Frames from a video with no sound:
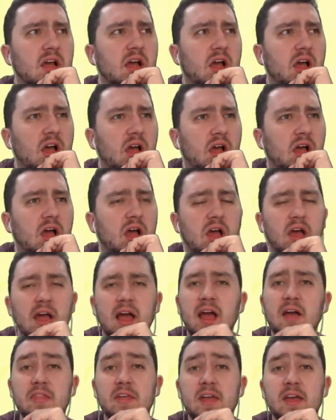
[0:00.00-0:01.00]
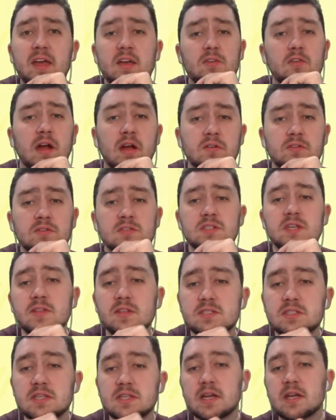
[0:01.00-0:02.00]
their ground in
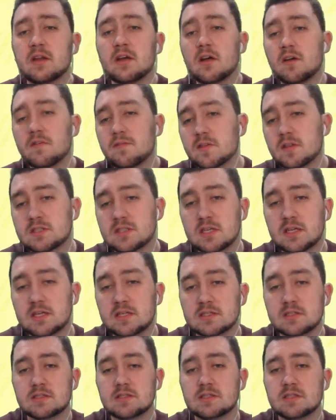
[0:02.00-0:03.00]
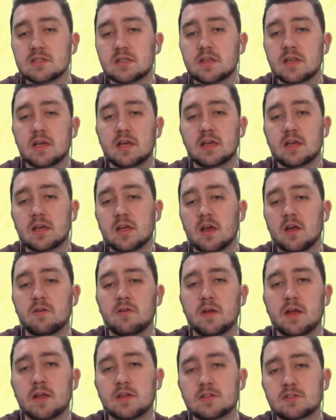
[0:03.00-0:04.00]
the second half of the season. So there you go.
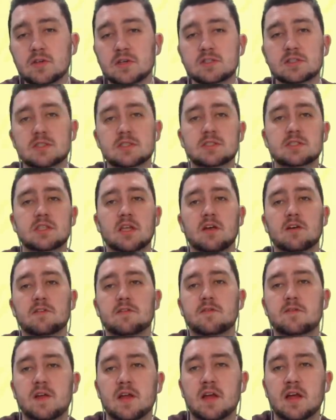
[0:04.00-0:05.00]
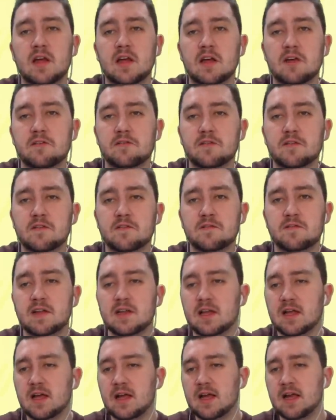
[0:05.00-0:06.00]
Interesting stuff for
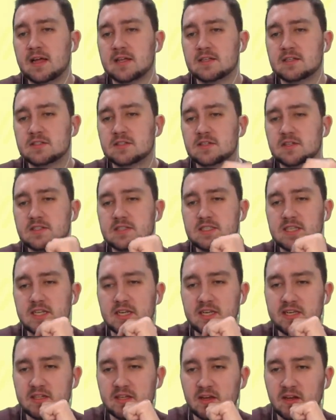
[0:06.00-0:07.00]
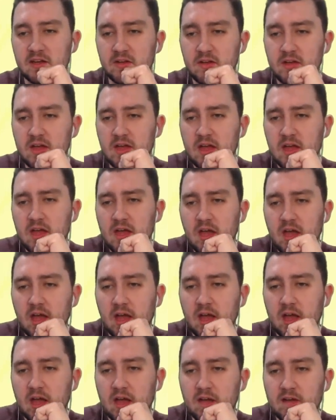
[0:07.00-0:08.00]
Villa and Coutinho.
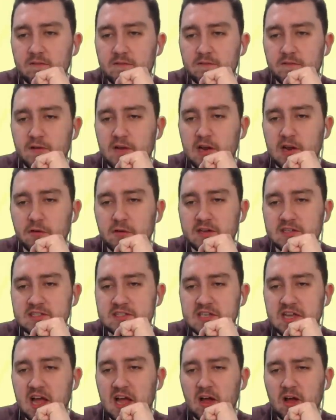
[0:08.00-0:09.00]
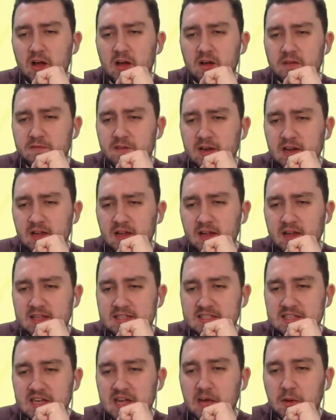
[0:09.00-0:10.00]
Villa
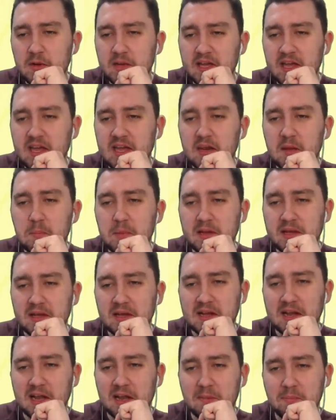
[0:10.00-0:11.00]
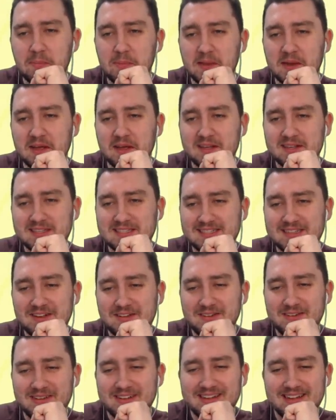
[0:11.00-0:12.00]
is now again a bigger club than
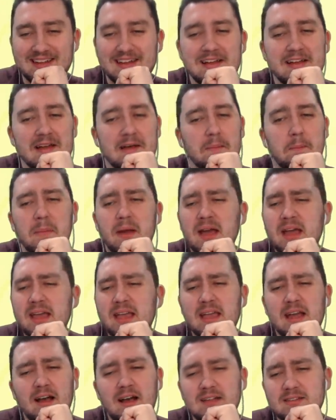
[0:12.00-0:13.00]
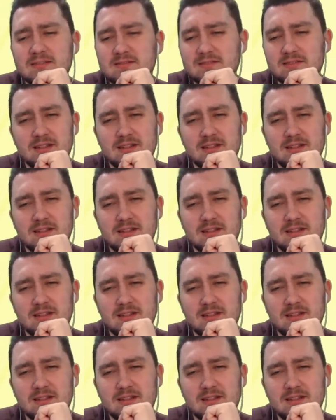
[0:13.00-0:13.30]
Arsenal. Mate, I